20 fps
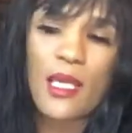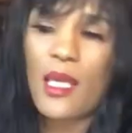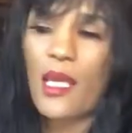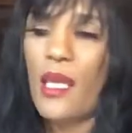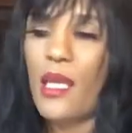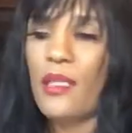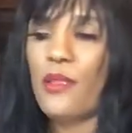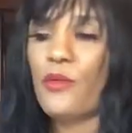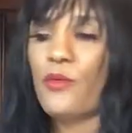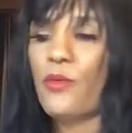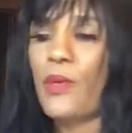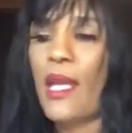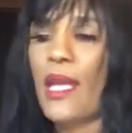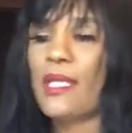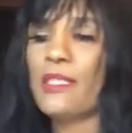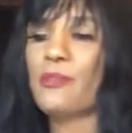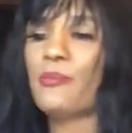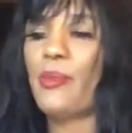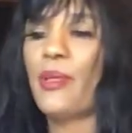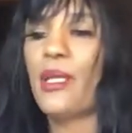and the
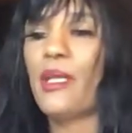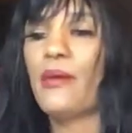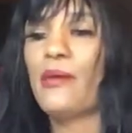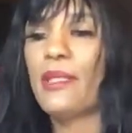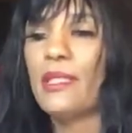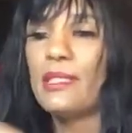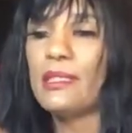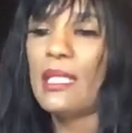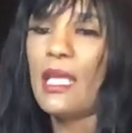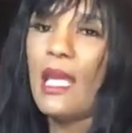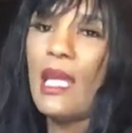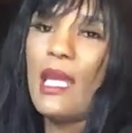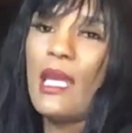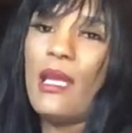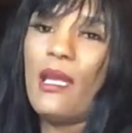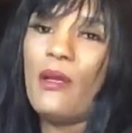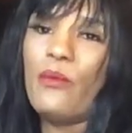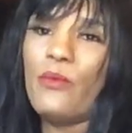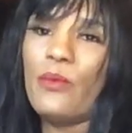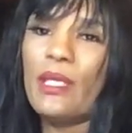raspberries
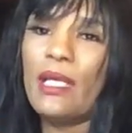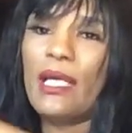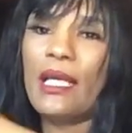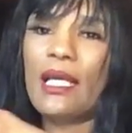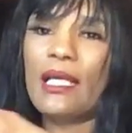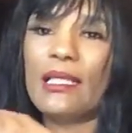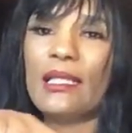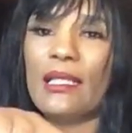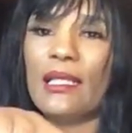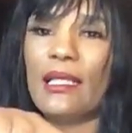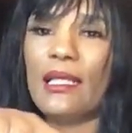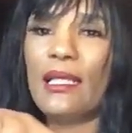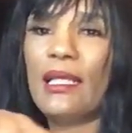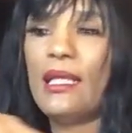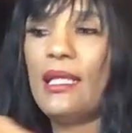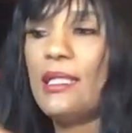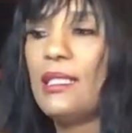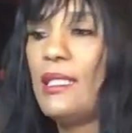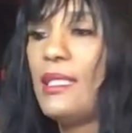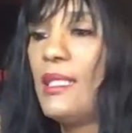and we got the
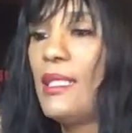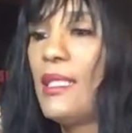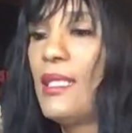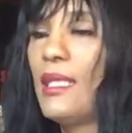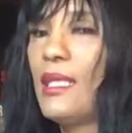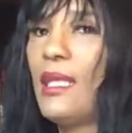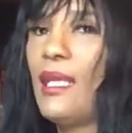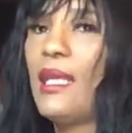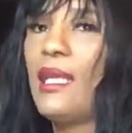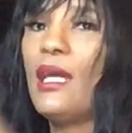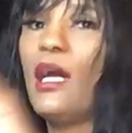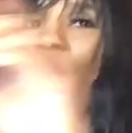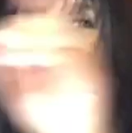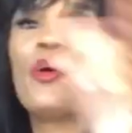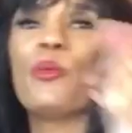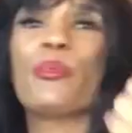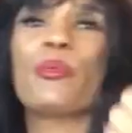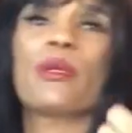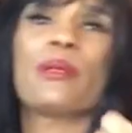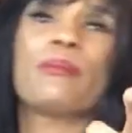honey and oh
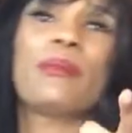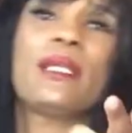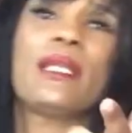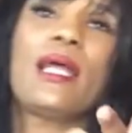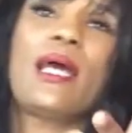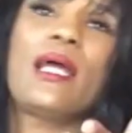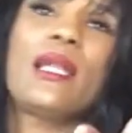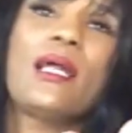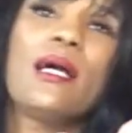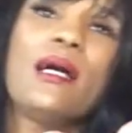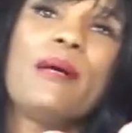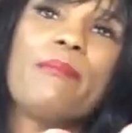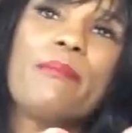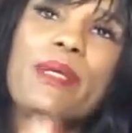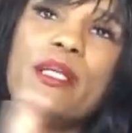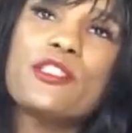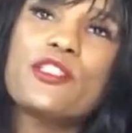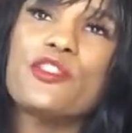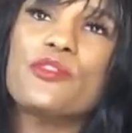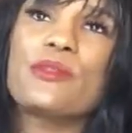bring me that um
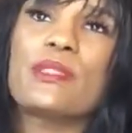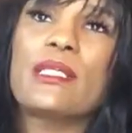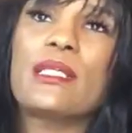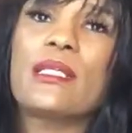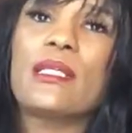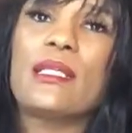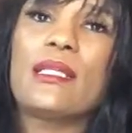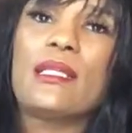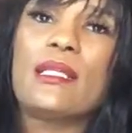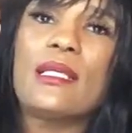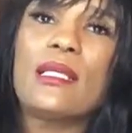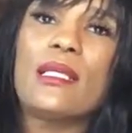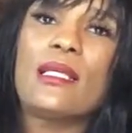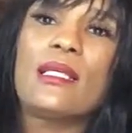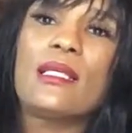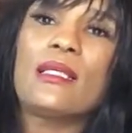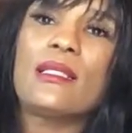measuring thing